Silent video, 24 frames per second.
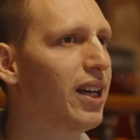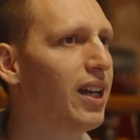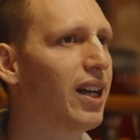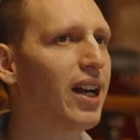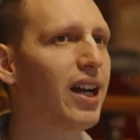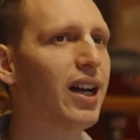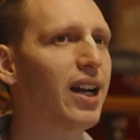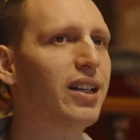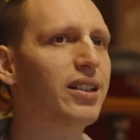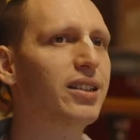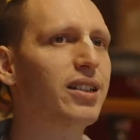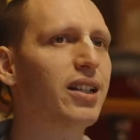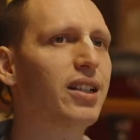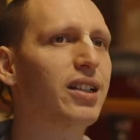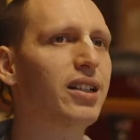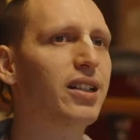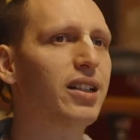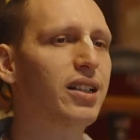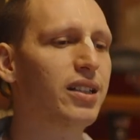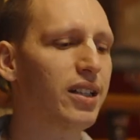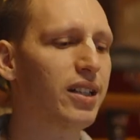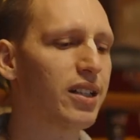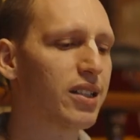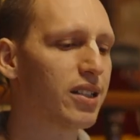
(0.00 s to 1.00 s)
And
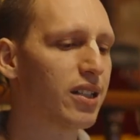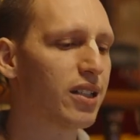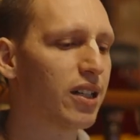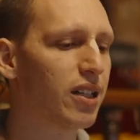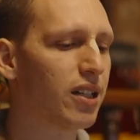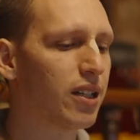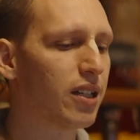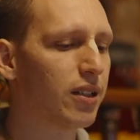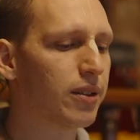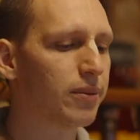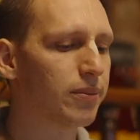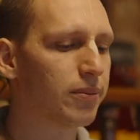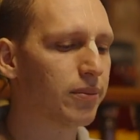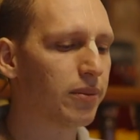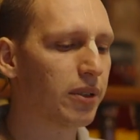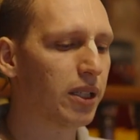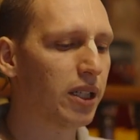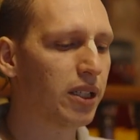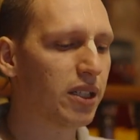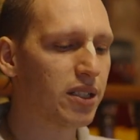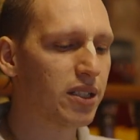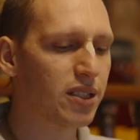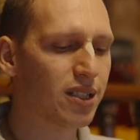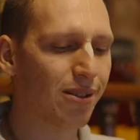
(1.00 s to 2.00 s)
it is
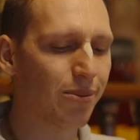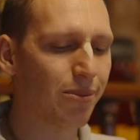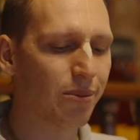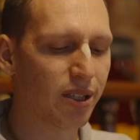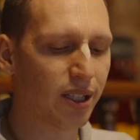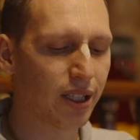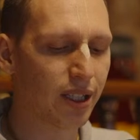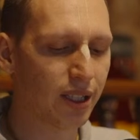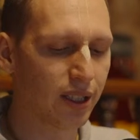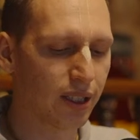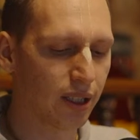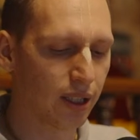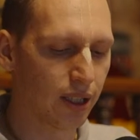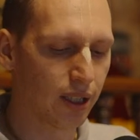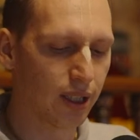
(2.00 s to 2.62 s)
something